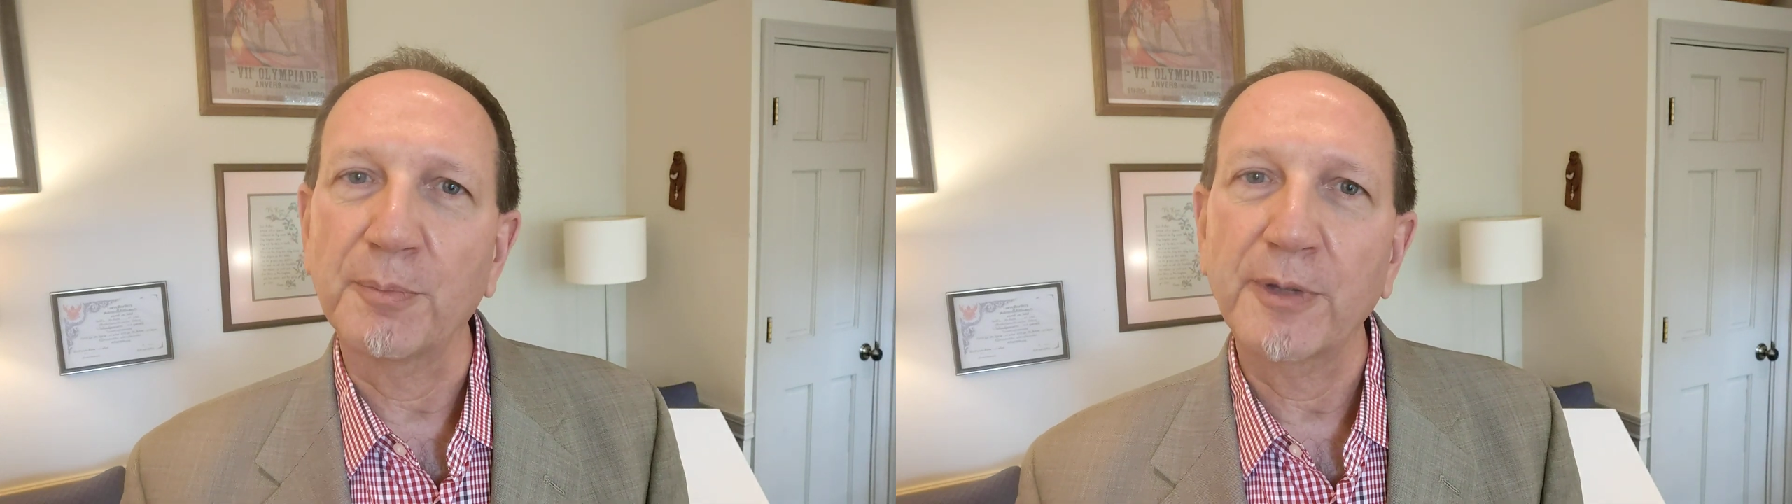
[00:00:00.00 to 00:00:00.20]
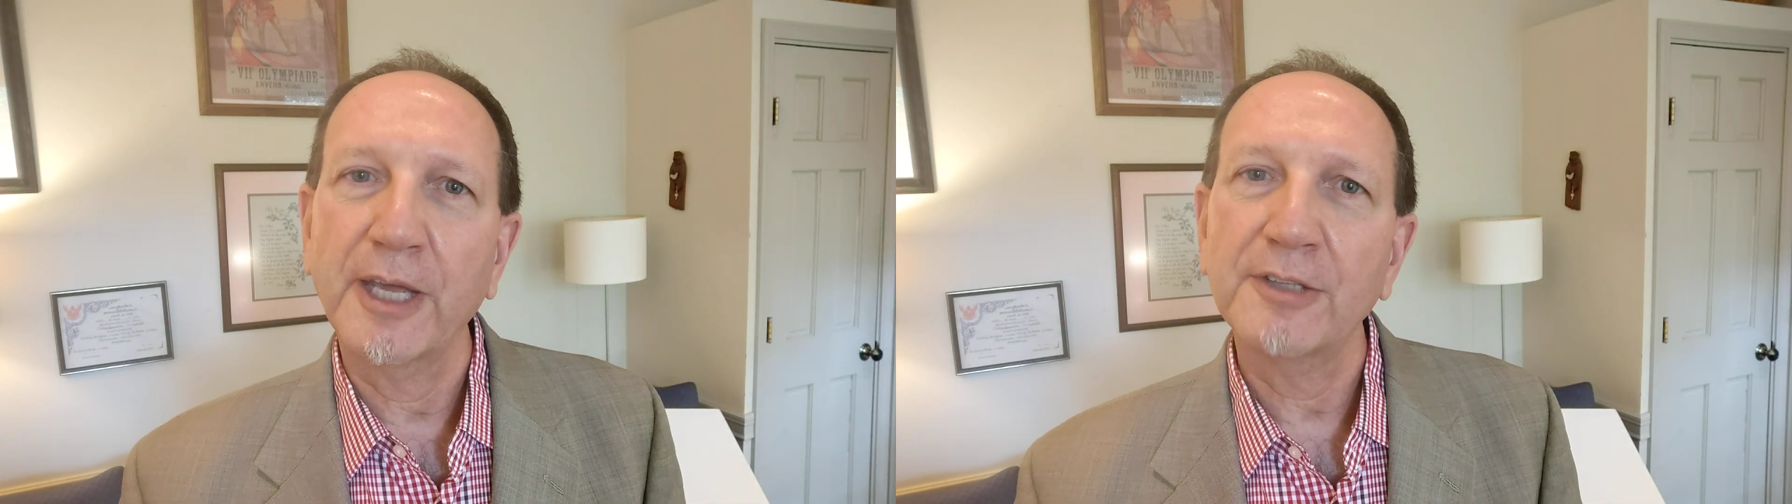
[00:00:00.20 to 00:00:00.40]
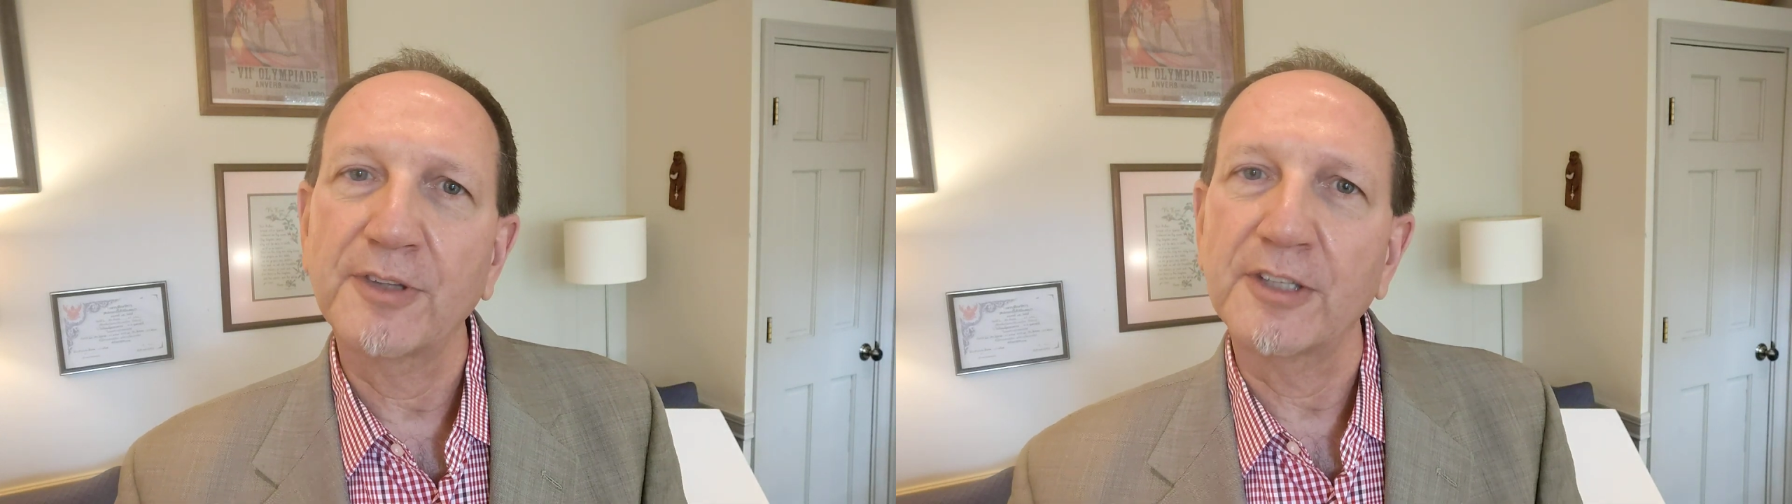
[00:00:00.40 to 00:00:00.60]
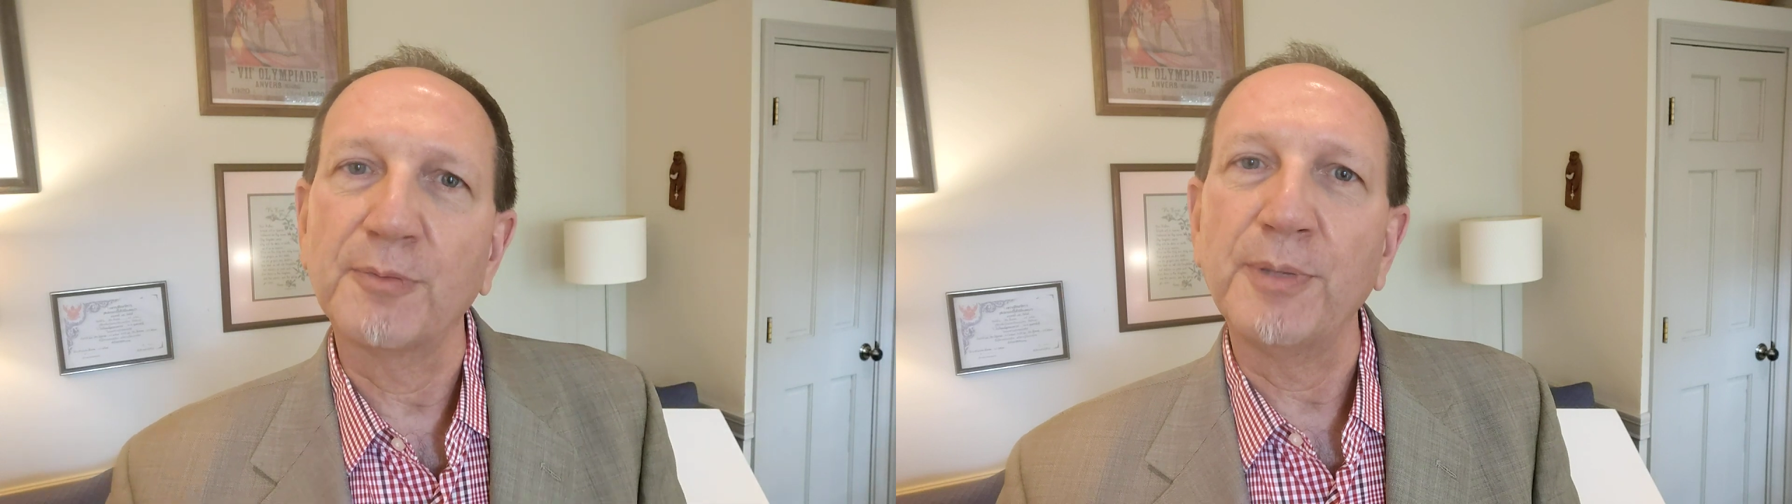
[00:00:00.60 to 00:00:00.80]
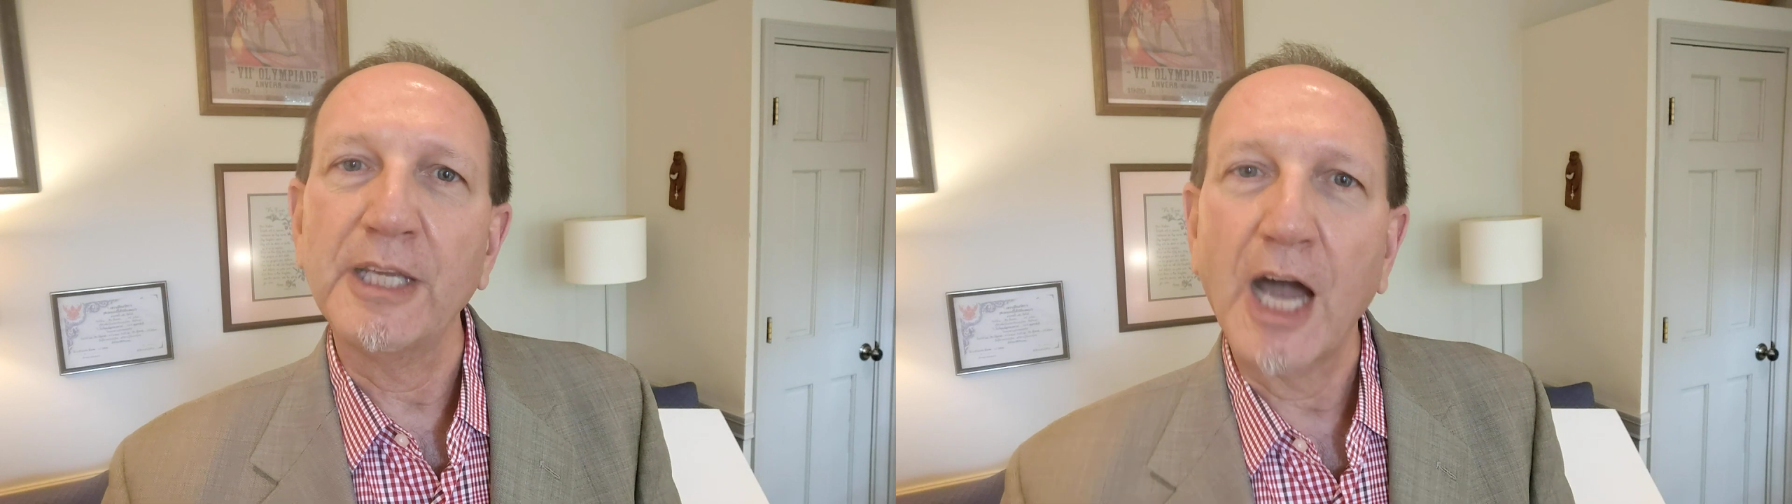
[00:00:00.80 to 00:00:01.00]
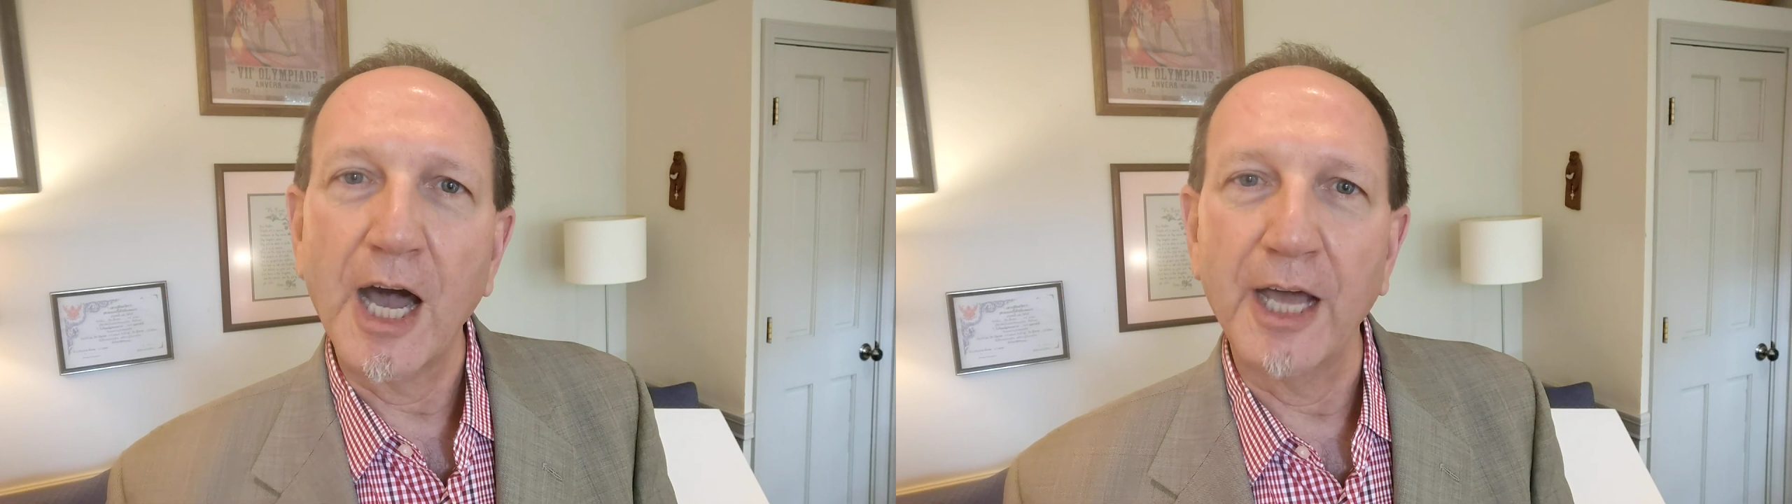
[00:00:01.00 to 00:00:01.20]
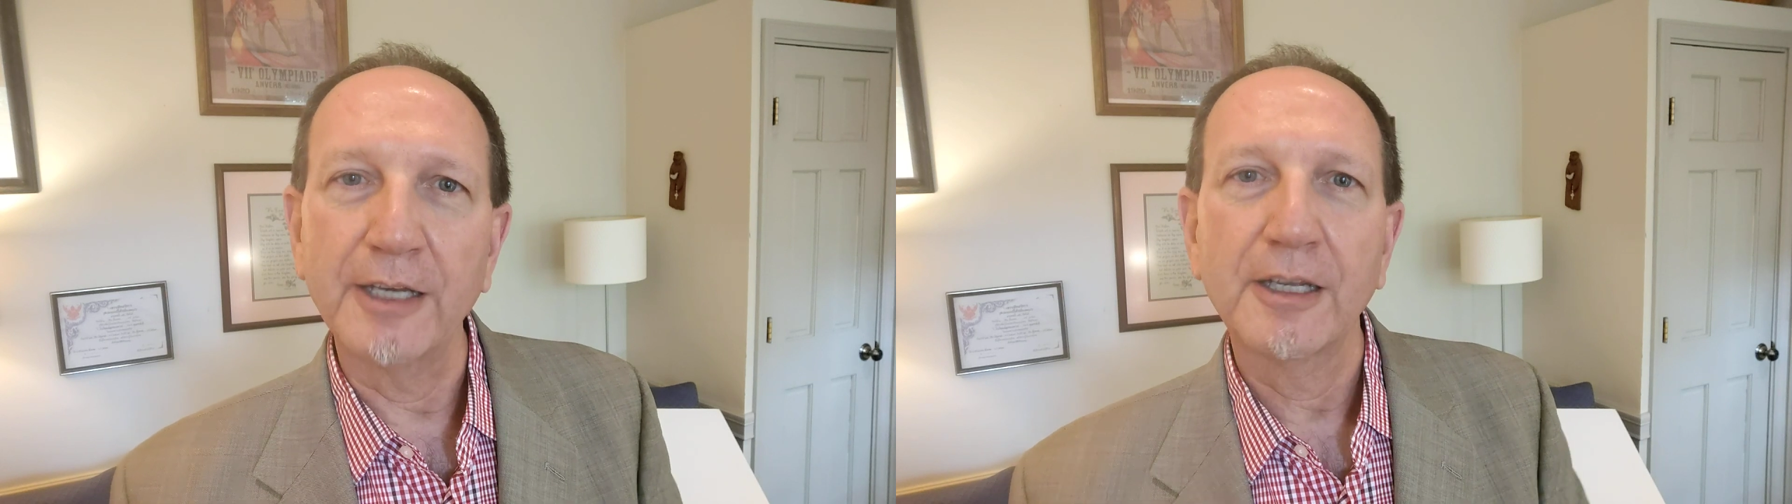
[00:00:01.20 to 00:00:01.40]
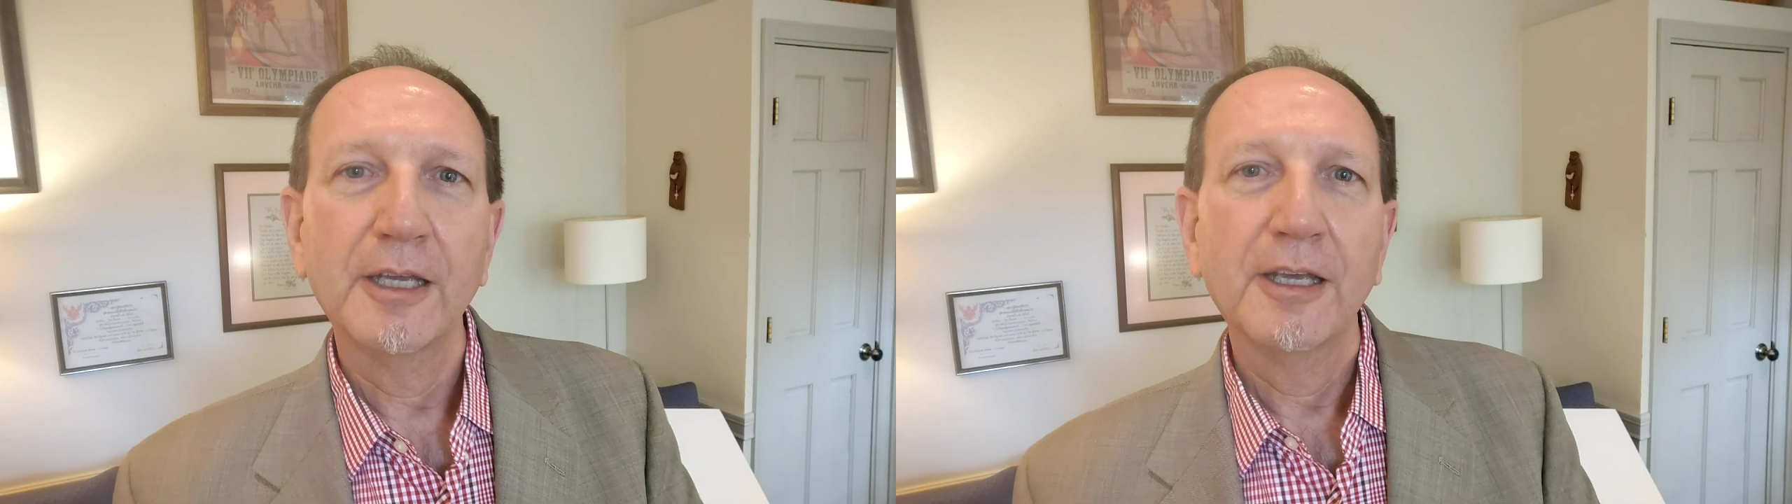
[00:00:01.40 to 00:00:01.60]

a place that's beyond